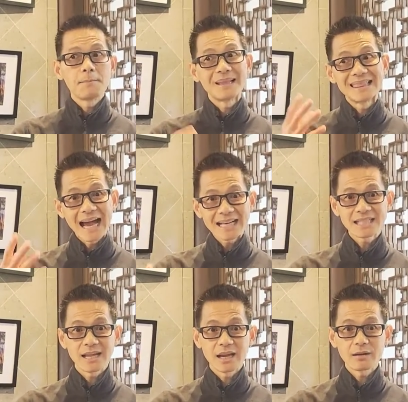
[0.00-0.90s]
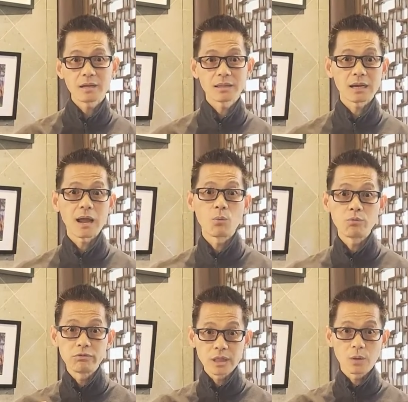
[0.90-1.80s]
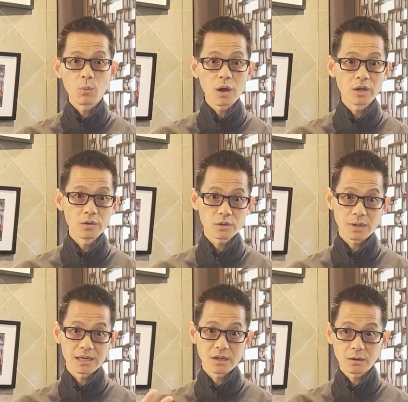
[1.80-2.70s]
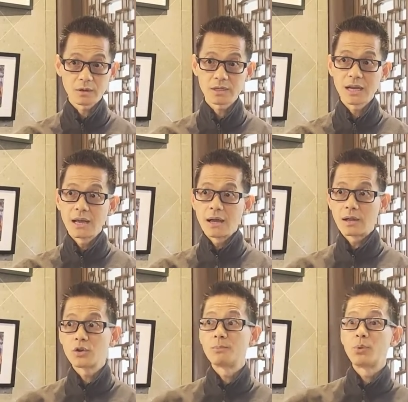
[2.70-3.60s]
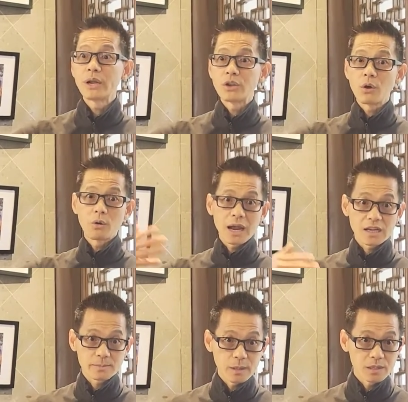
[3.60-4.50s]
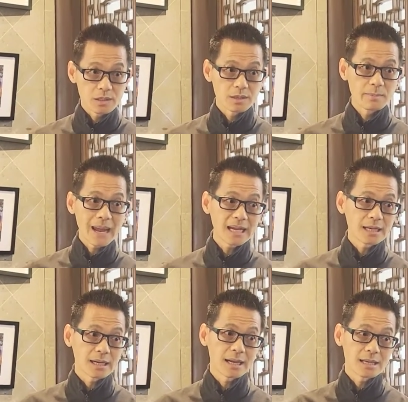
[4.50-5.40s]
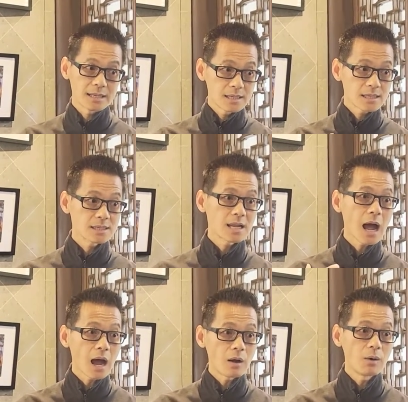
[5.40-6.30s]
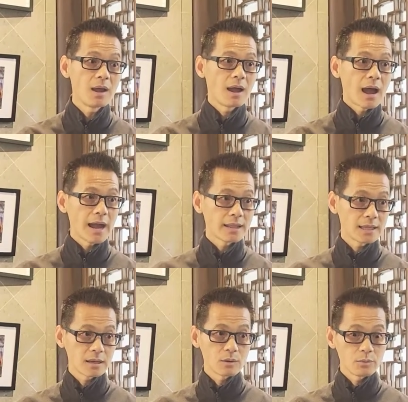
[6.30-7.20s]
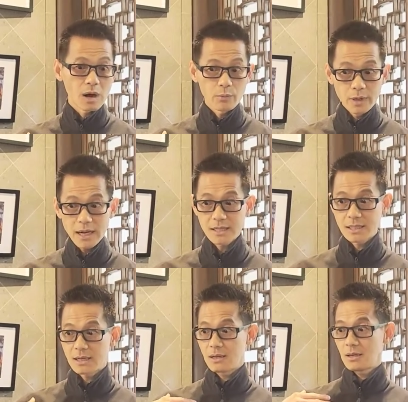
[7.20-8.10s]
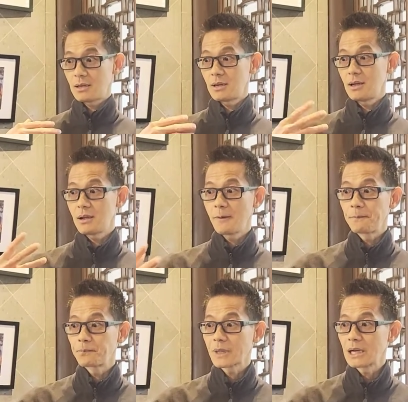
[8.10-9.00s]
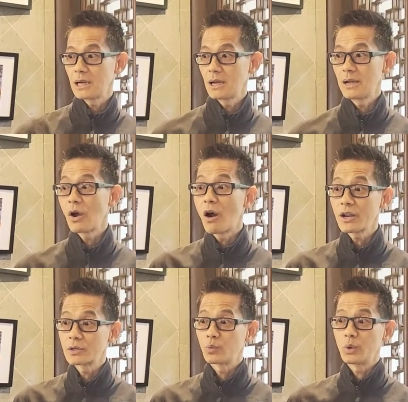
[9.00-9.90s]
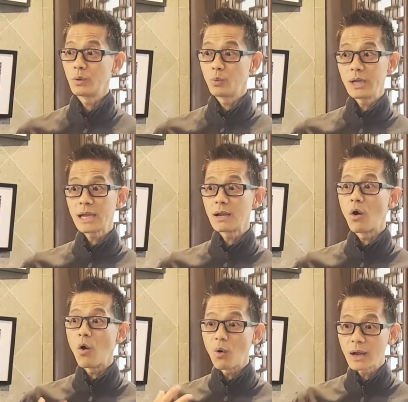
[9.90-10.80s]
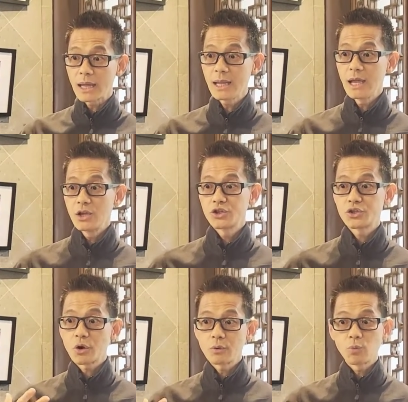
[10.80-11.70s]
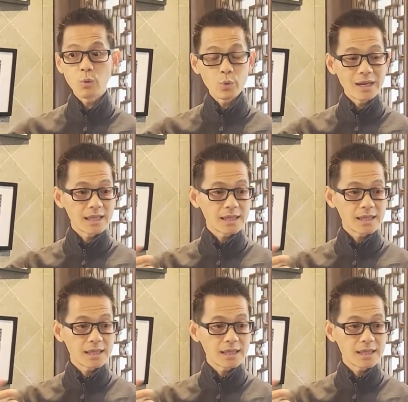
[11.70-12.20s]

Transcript: But that's the area that I really want you to encourage to bring your own experience to the painting. And this is how I think we as an artist, we can only show you what we